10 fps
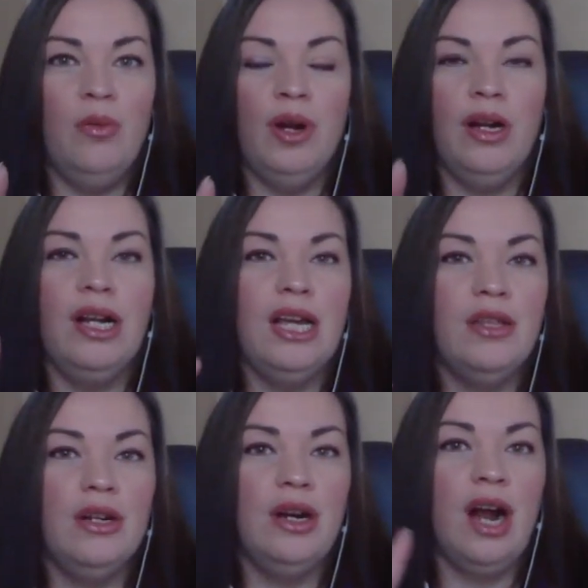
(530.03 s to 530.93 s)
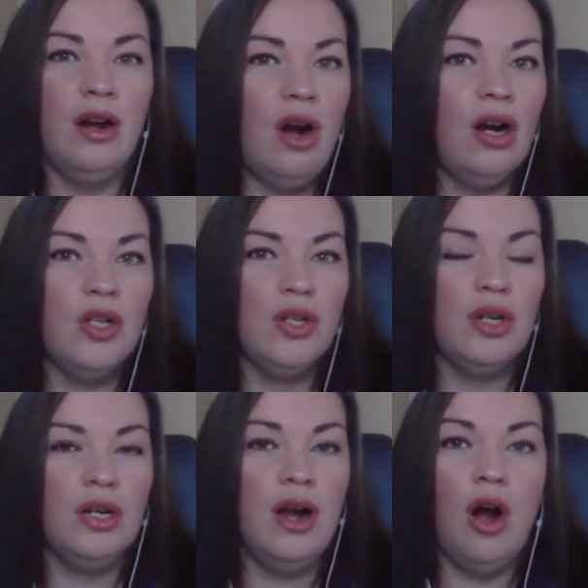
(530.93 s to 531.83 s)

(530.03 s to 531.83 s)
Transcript: where either our cards are